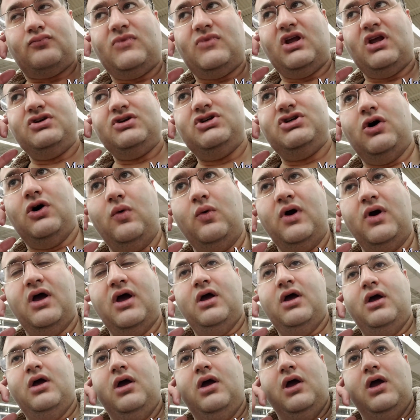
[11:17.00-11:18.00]
So,
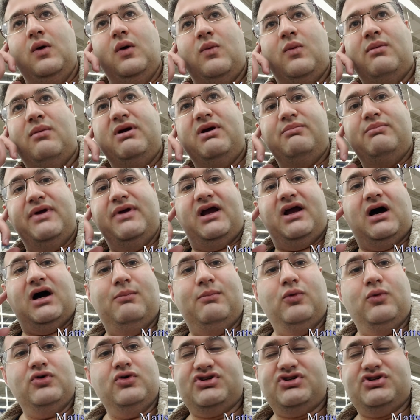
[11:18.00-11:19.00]
women make up most